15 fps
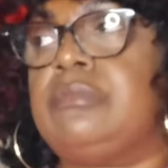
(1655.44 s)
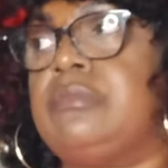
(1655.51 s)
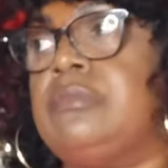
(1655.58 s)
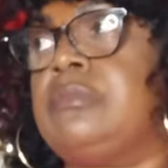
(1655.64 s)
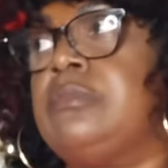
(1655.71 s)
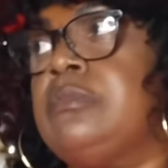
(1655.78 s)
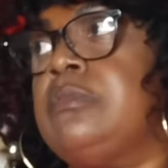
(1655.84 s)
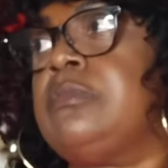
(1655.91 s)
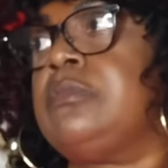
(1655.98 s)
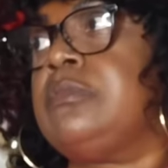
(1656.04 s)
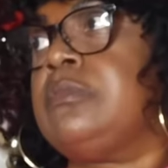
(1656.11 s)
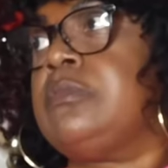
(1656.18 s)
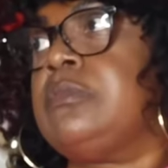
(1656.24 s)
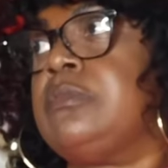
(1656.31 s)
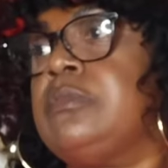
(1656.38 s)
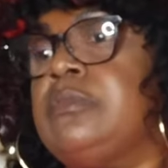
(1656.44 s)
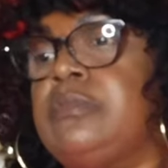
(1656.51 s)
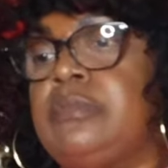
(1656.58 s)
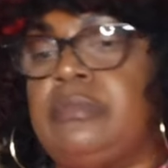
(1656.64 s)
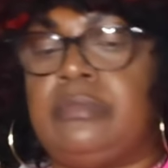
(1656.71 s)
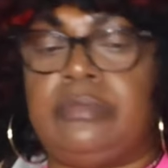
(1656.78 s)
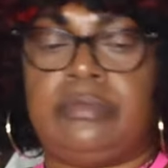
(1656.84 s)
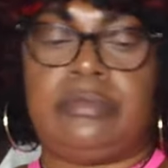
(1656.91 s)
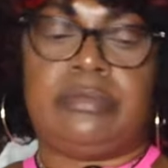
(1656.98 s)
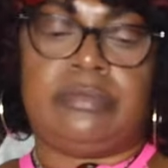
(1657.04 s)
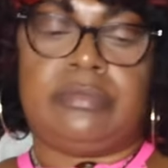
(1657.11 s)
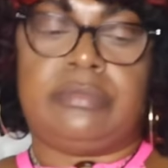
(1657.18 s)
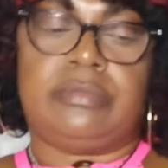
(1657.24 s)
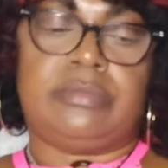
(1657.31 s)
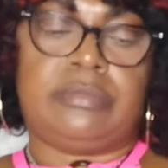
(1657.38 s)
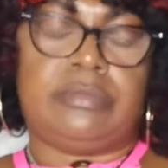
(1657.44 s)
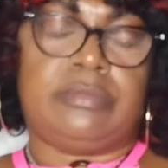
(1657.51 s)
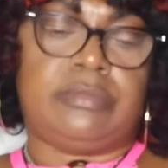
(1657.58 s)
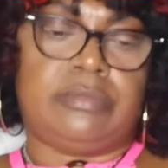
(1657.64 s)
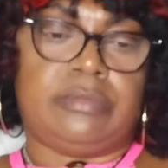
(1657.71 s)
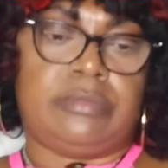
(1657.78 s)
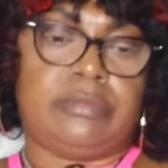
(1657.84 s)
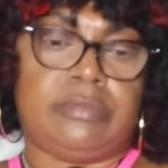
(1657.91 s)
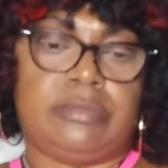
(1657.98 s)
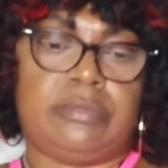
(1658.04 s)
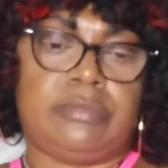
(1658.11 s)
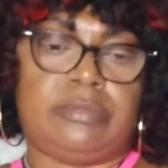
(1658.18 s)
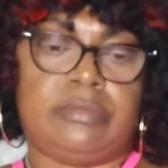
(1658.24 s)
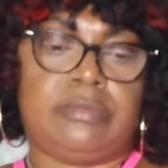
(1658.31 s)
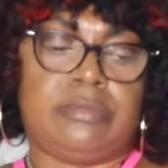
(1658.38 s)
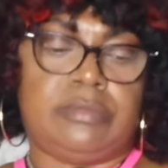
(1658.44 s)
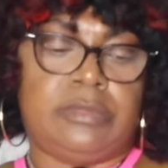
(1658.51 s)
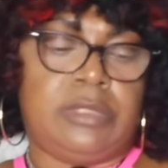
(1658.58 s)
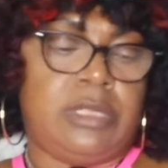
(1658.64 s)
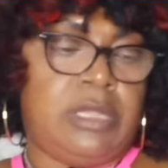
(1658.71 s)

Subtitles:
Nothing is said.